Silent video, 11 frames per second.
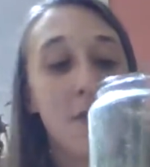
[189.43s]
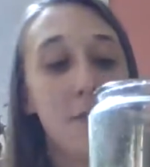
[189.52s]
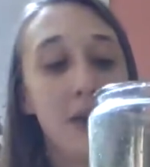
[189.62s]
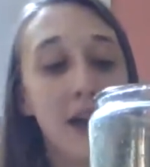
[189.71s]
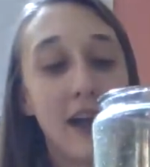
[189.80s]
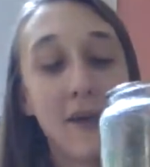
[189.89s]

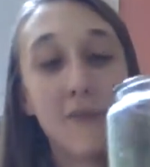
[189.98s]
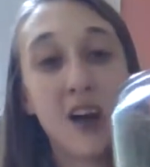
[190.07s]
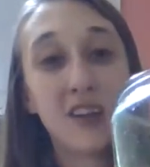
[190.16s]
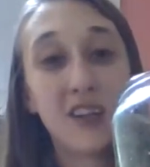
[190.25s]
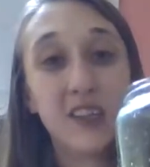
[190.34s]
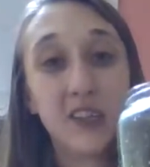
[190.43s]
But I'm not
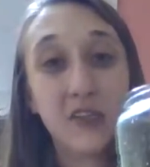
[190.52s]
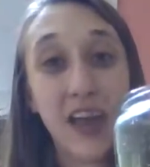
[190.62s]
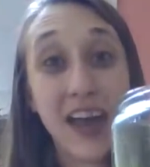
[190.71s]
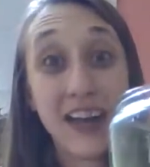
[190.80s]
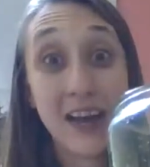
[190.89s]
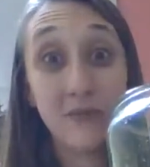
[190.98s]
going to do
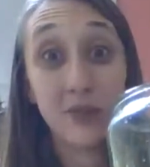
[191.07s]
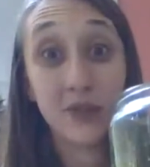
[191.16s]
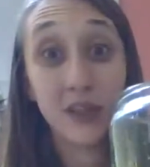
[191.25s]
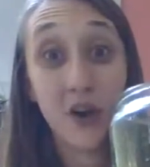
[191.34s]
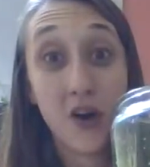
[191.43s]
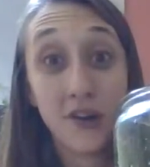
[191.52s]
that. I'm
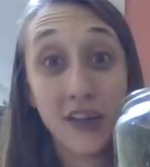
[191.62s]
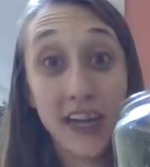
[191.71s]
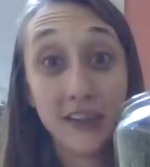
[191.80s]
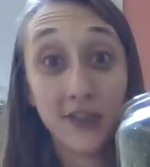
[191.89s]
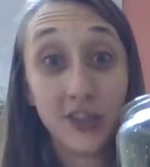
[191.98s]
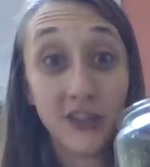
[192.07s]
doing an all
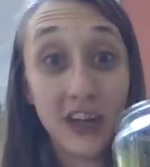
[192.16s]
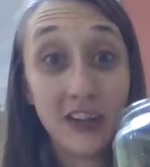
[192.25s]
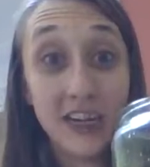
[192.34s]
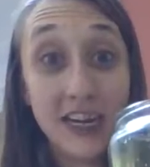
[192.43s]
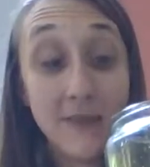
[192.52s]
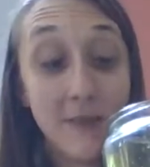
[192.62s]
native
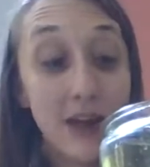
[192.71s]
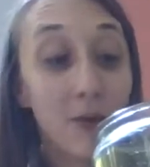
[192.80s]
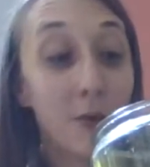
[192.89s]
terrarium